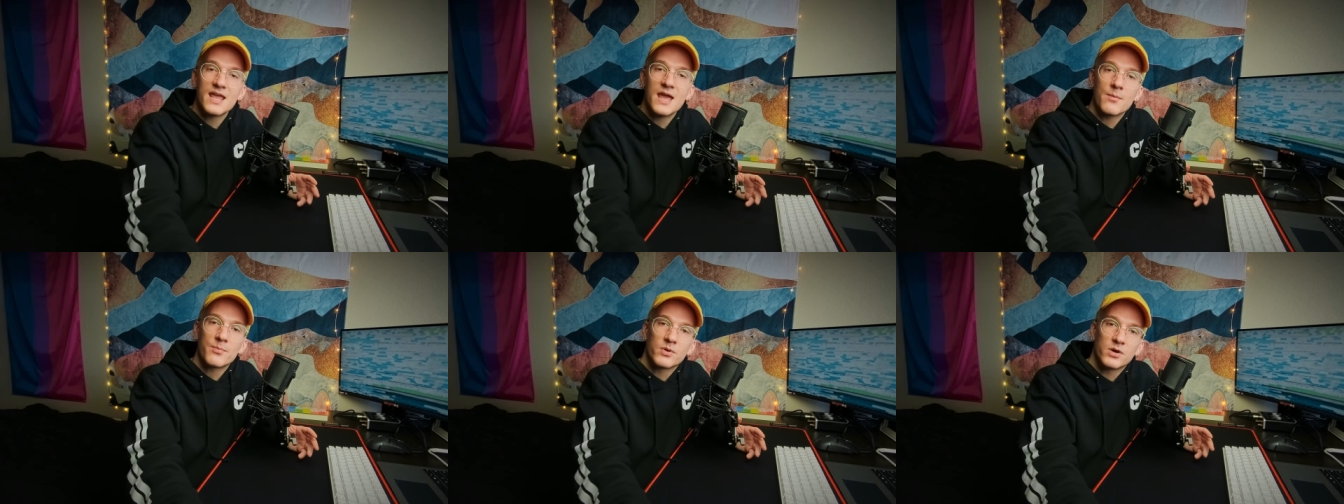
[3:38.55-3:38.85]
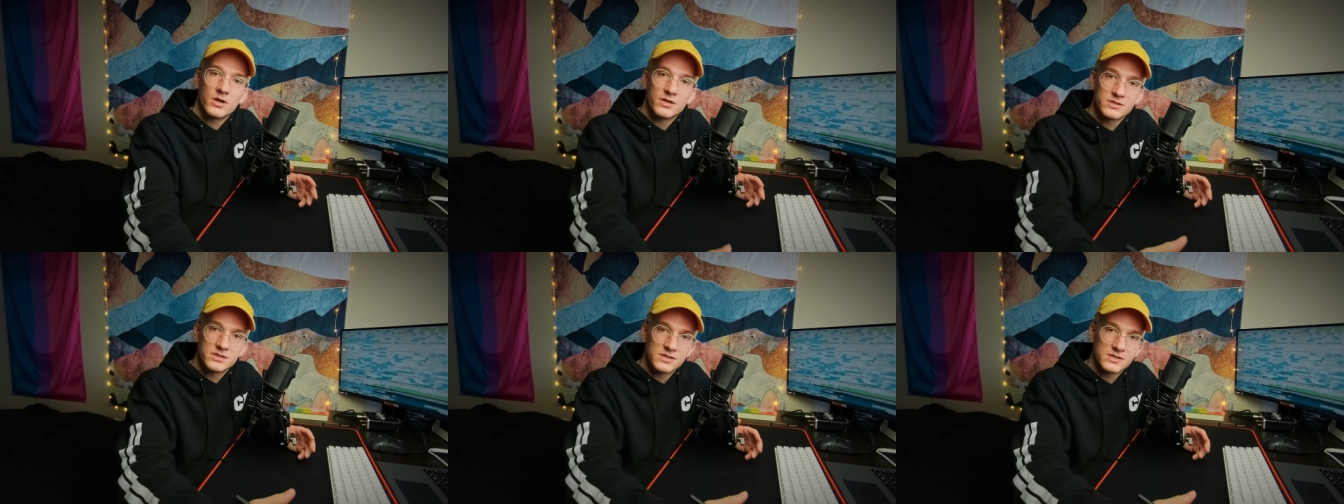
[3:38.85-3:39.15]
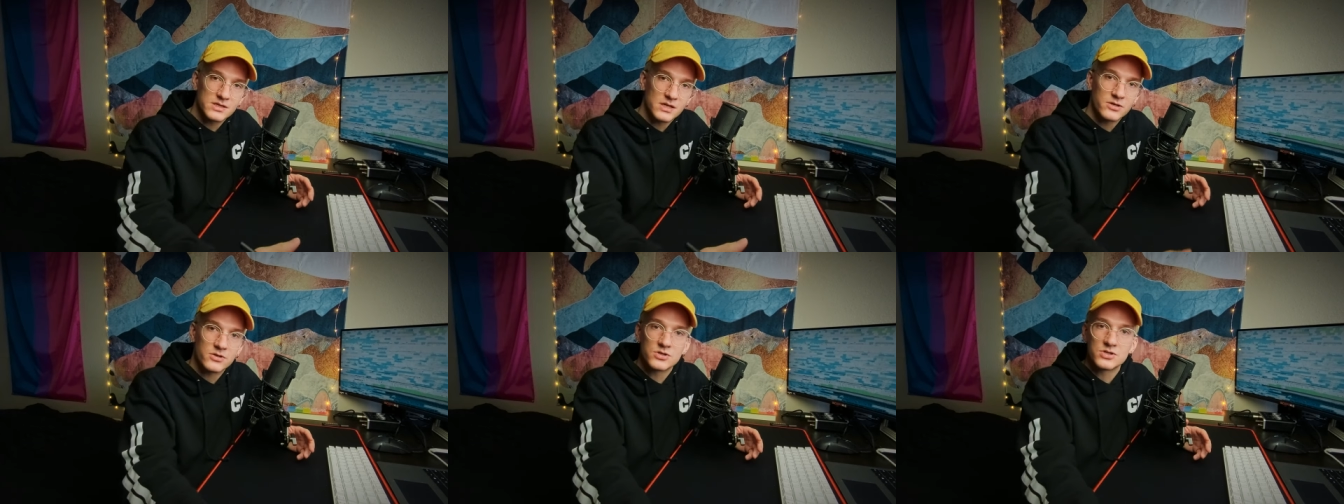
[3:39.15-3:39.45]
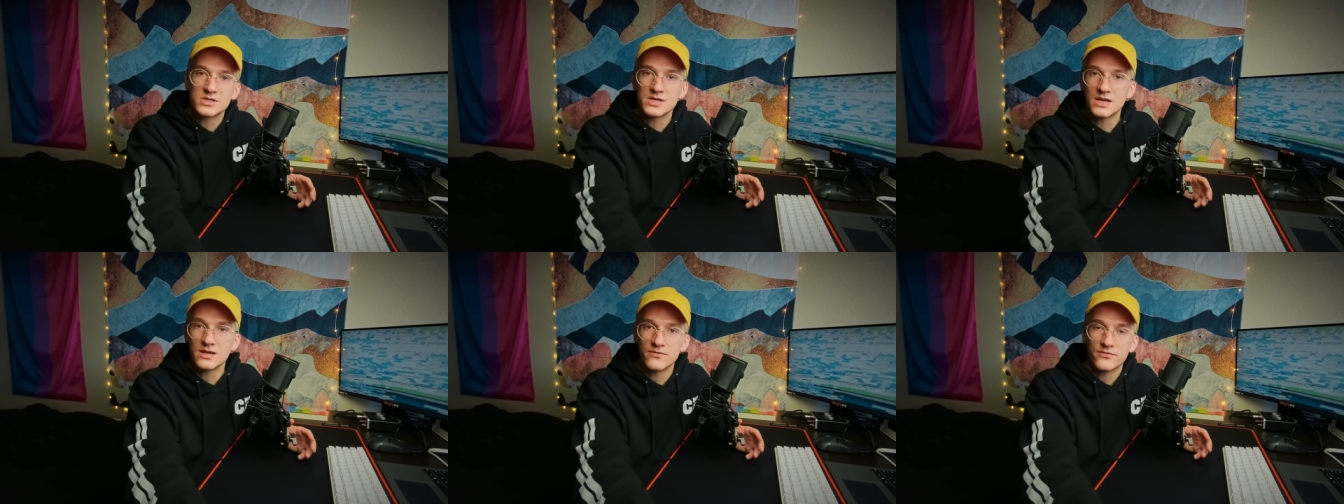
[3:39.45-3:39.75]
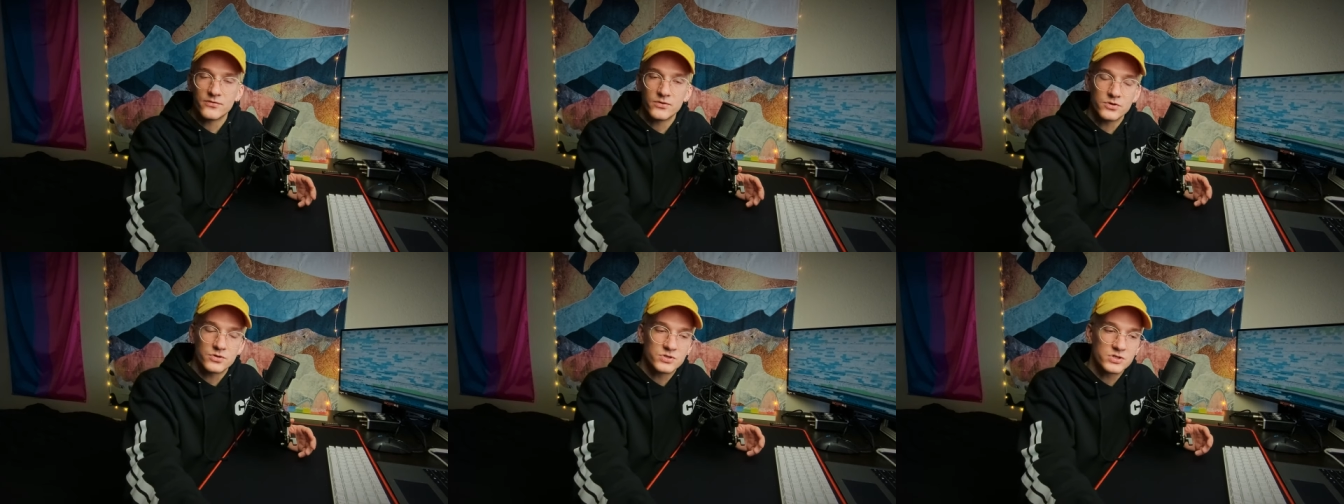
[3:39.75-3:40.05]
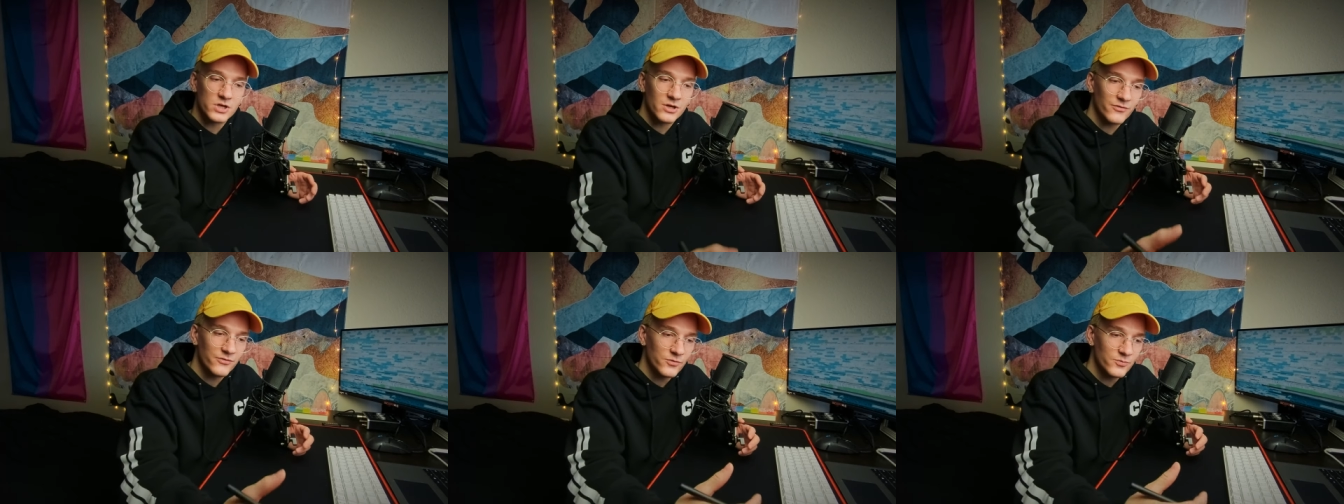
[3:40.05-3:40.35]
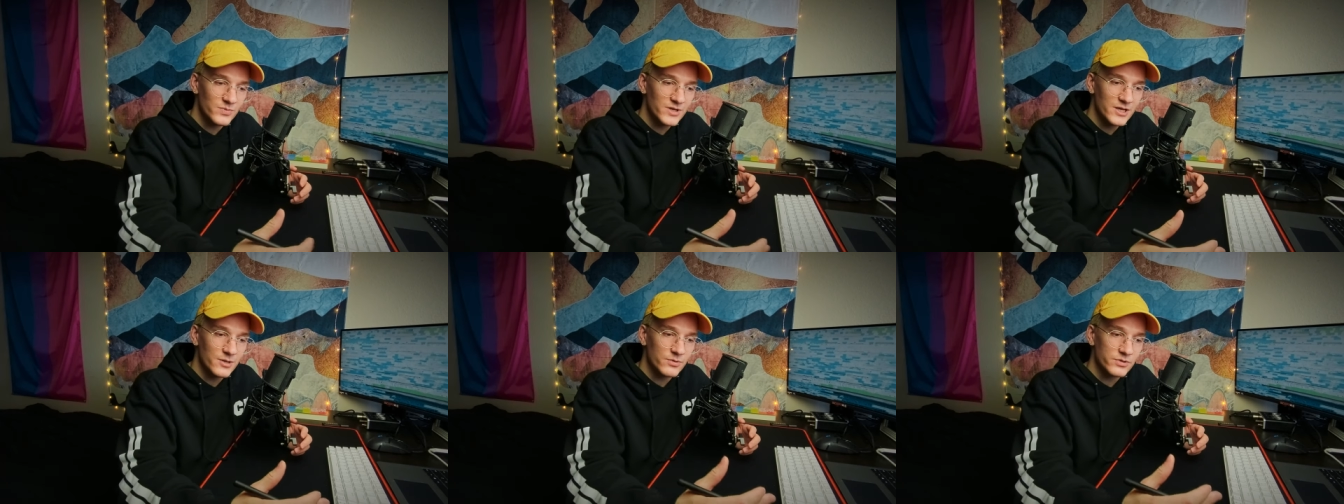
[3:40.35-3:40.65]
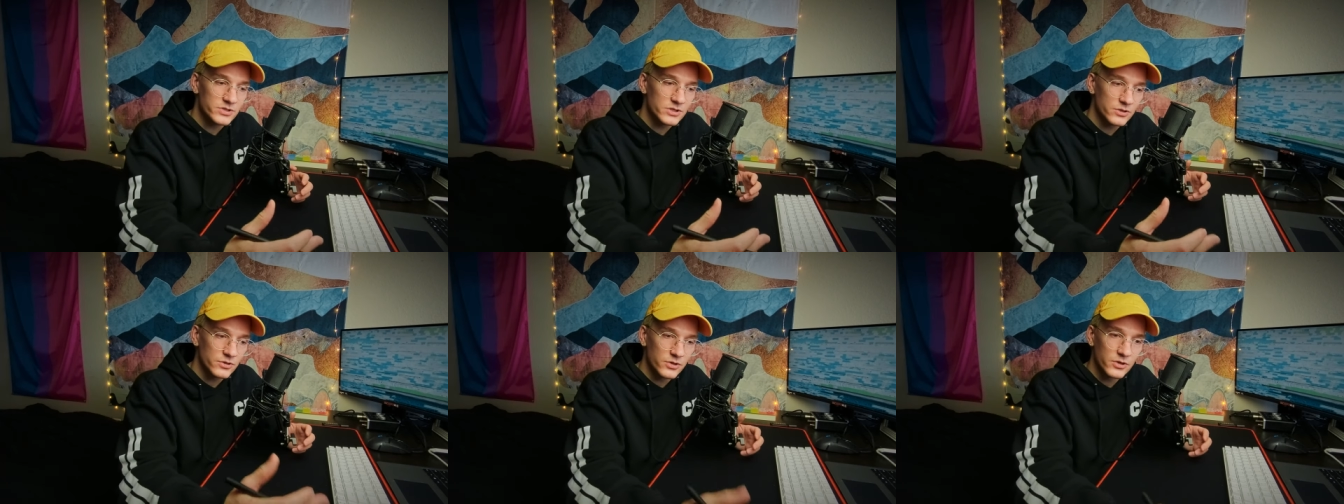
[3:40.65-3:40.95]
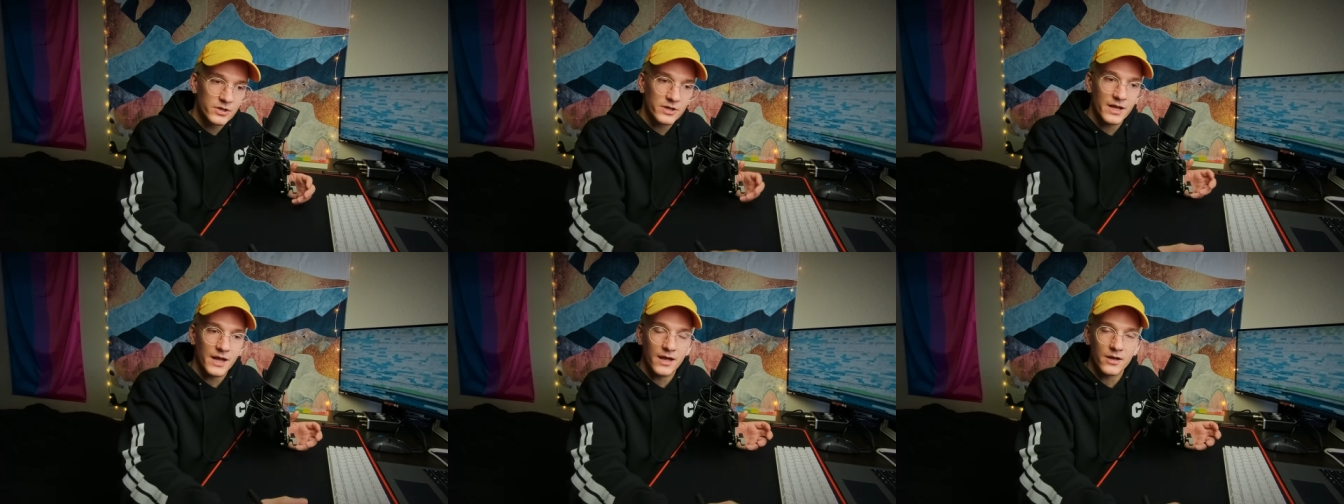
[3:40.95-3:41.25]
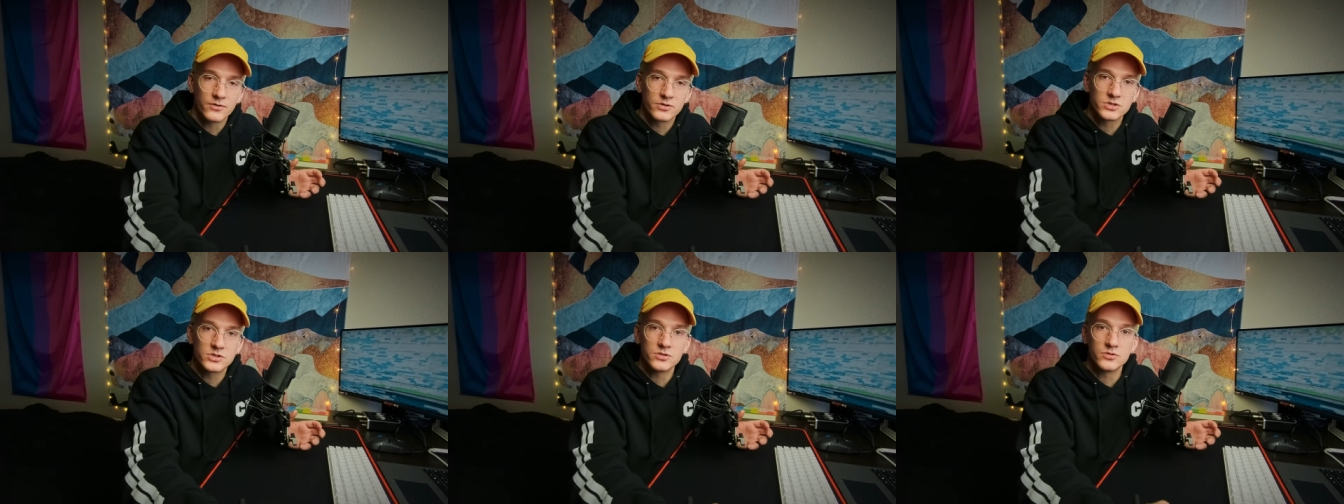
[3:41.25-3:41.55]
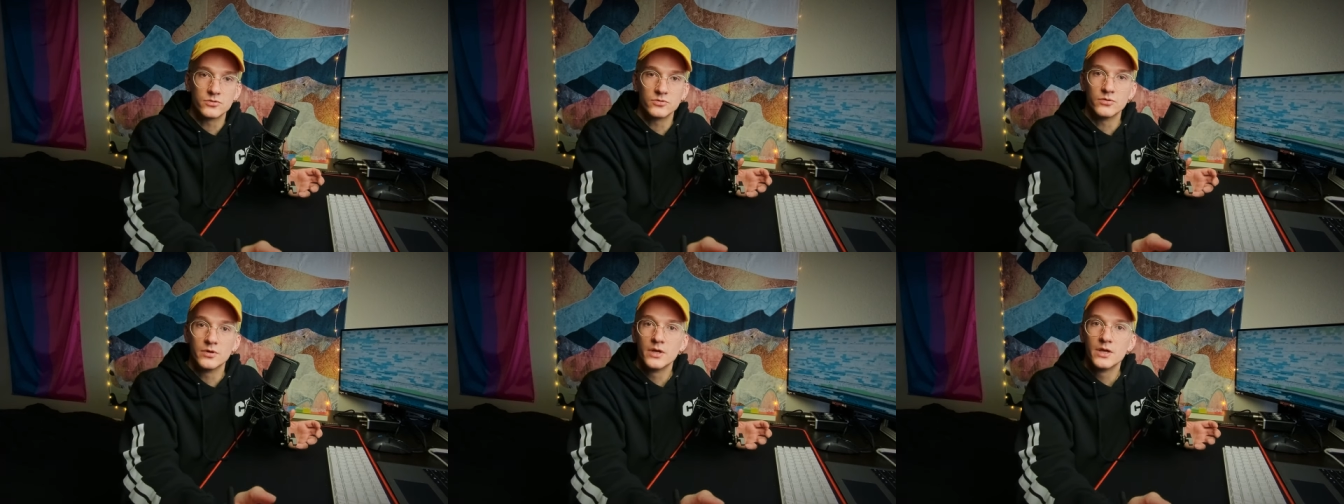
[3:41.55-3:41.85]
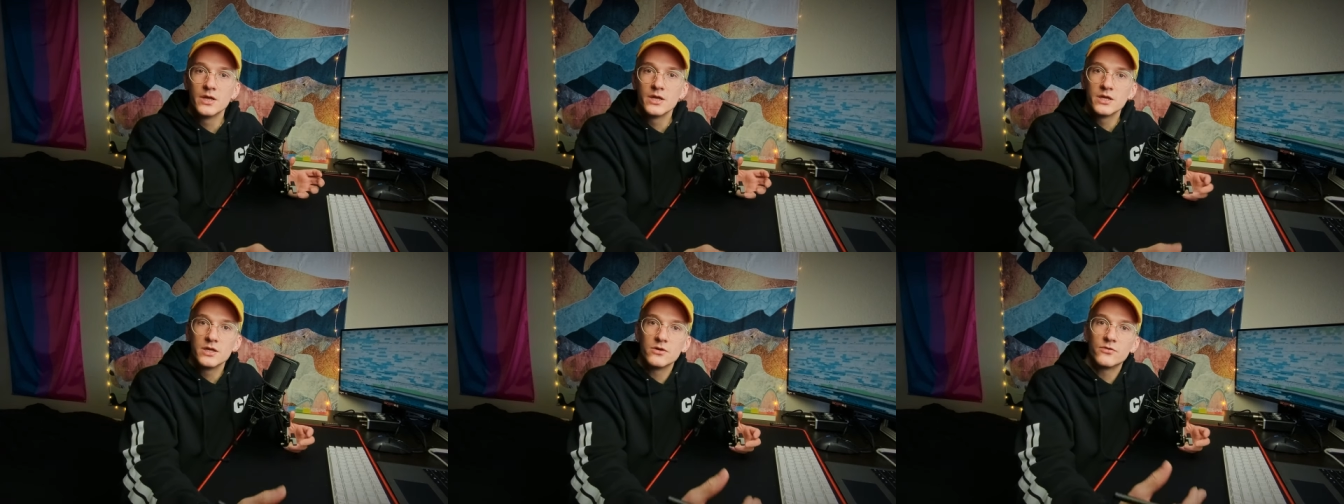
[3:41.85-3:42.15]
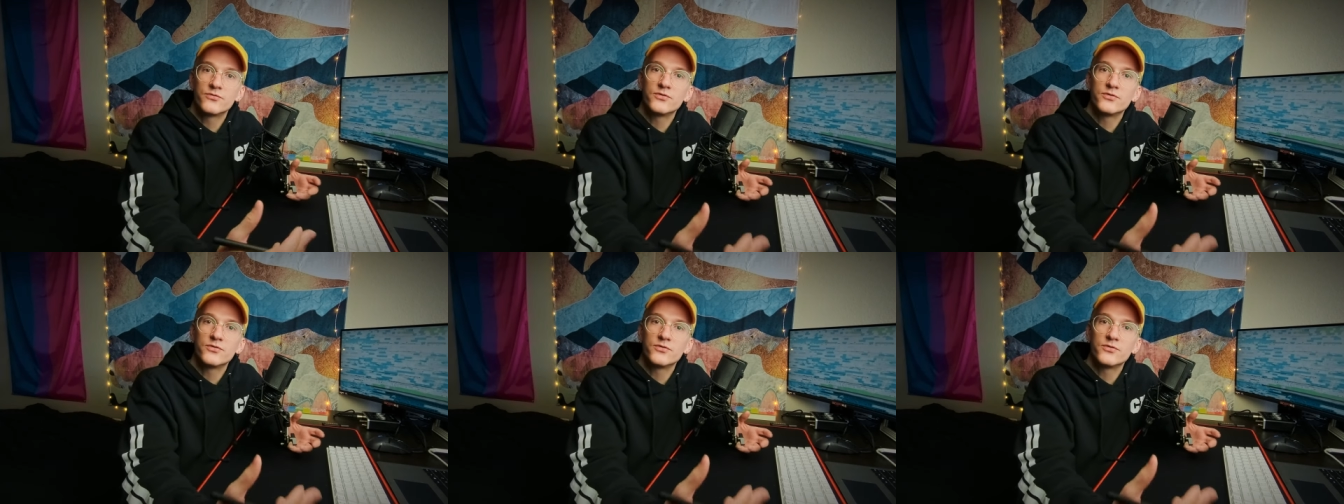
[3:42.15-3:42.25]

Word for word: that process understand it for yourself and be able to learn how to, you know,